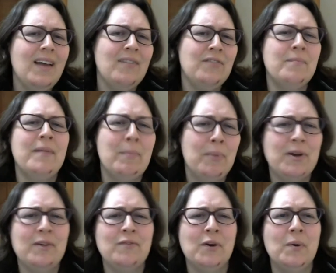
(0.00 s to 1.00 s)
from that
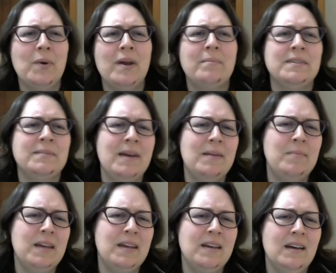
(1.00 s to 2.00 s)
point of view, it was
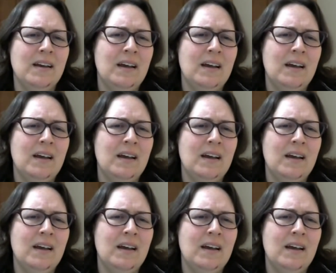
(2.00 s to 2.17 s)
maybe,